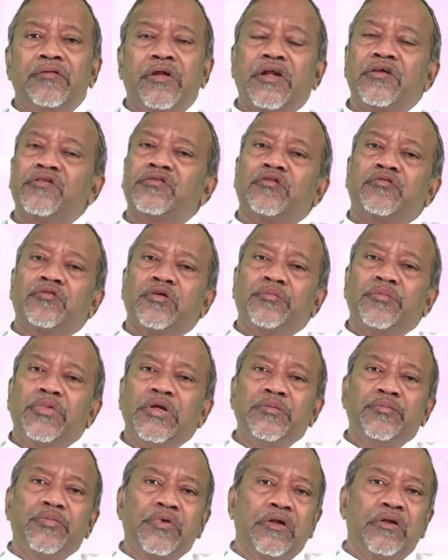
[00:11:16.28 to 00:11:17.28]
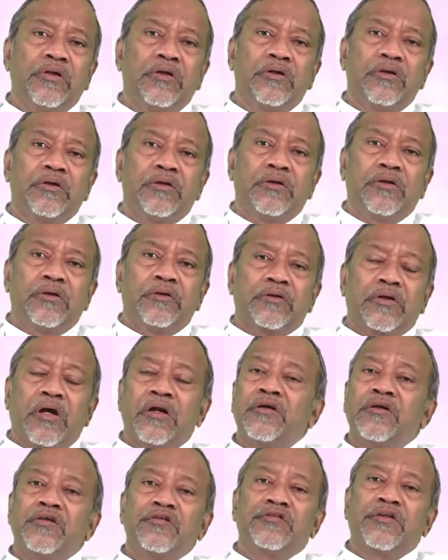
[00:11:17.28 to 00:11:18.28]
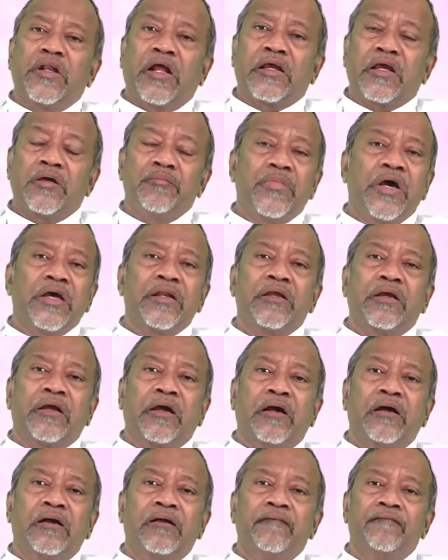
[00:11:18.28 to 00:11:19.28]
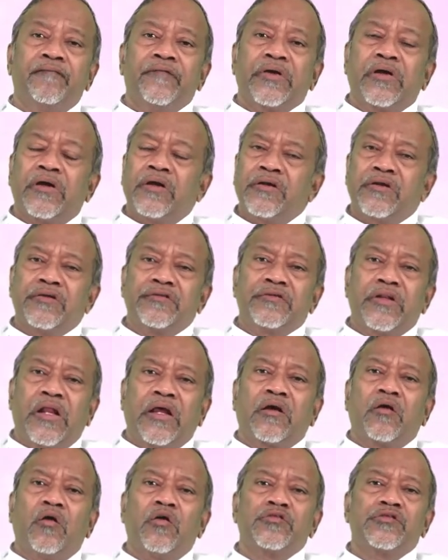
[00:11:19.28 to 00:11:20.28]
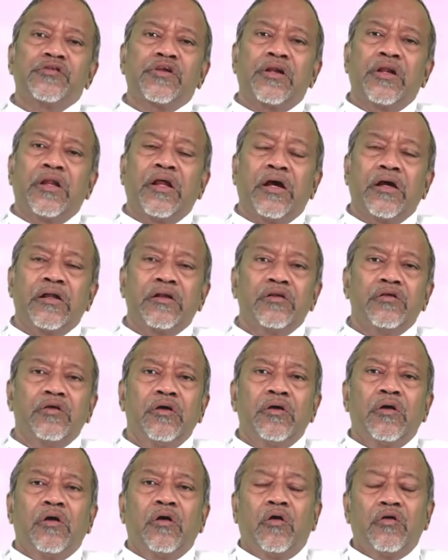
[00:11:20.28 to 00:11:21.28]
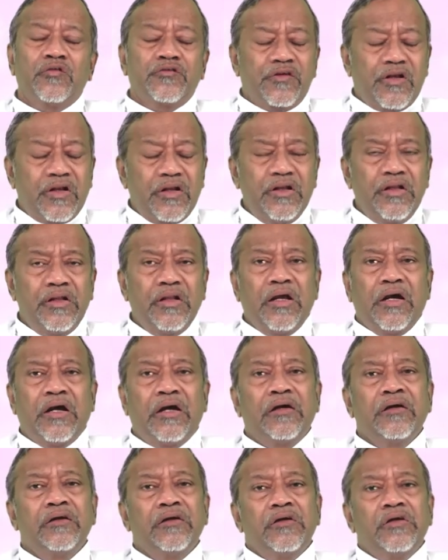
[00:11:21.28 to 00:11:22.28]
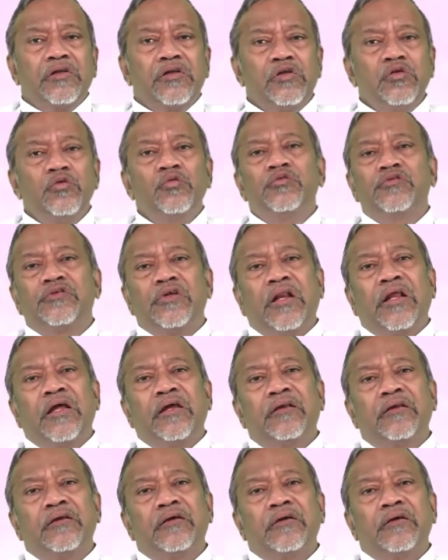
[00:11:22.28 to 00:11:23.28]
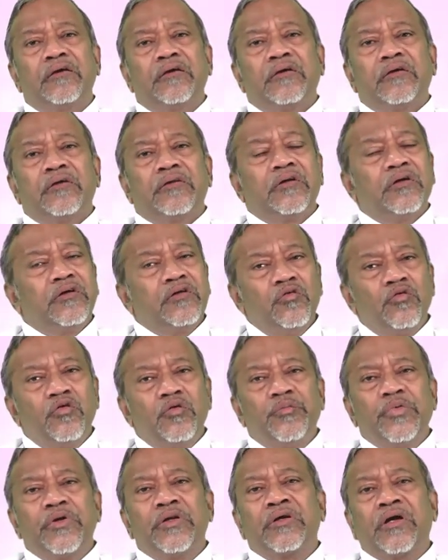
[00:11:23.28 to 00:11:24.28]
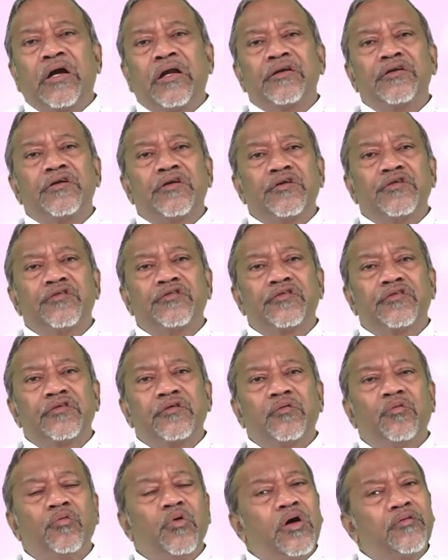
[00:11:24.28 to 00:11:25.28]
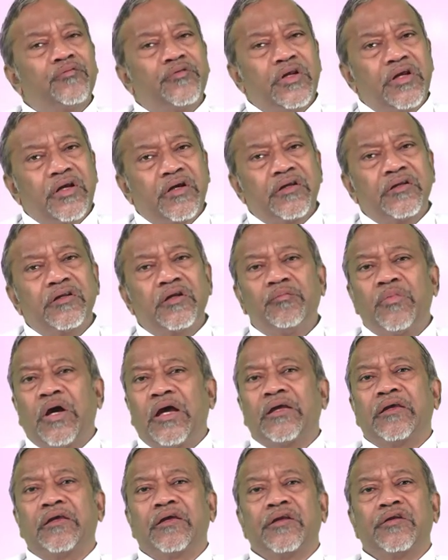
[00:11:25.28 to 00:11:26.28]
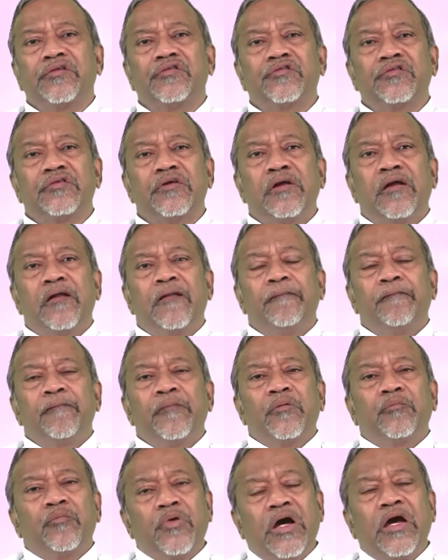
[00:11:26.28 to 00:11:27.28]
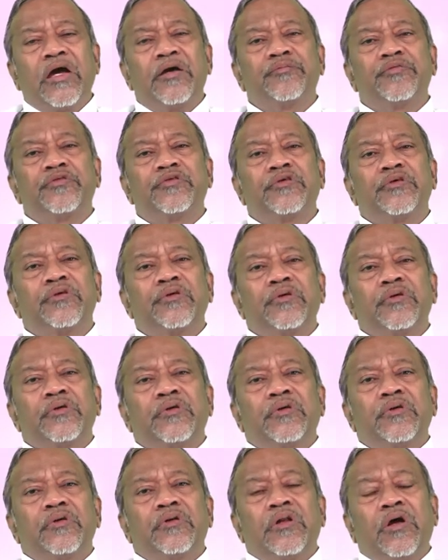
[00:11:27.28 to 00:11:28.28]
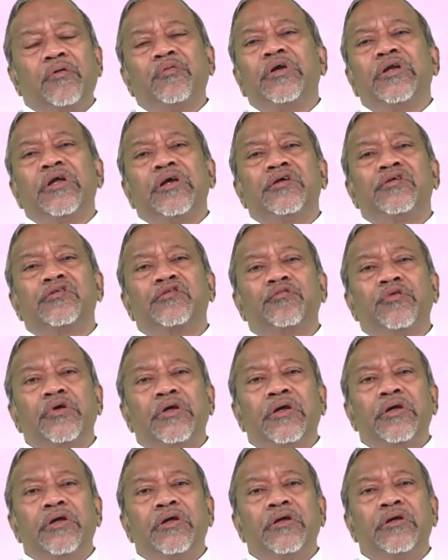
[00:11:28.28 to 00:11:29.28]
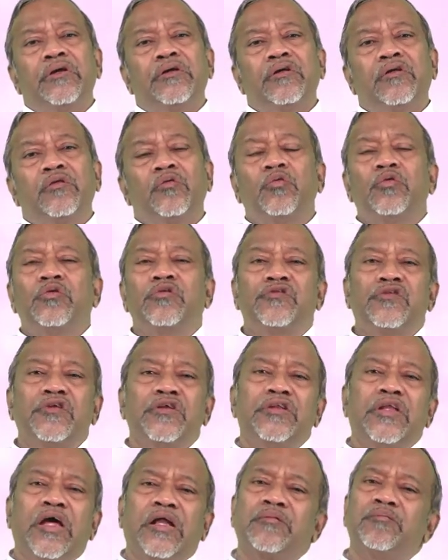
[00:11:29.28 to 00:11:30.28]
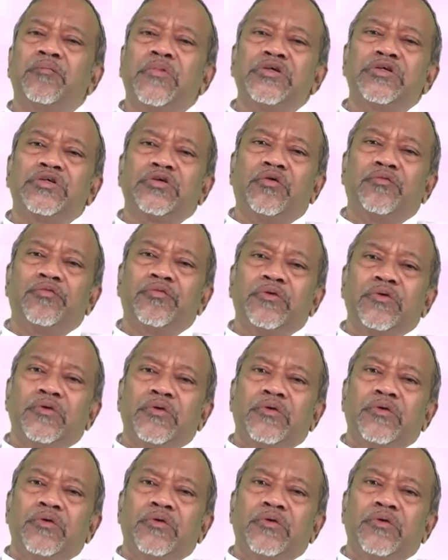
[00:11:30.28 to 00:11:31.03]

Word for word: the rest of the people. Countries like America, countries like Austria, Australia, New Zealand, the European countries who have taken the migrants. Perhaps nowadays we don't see that much of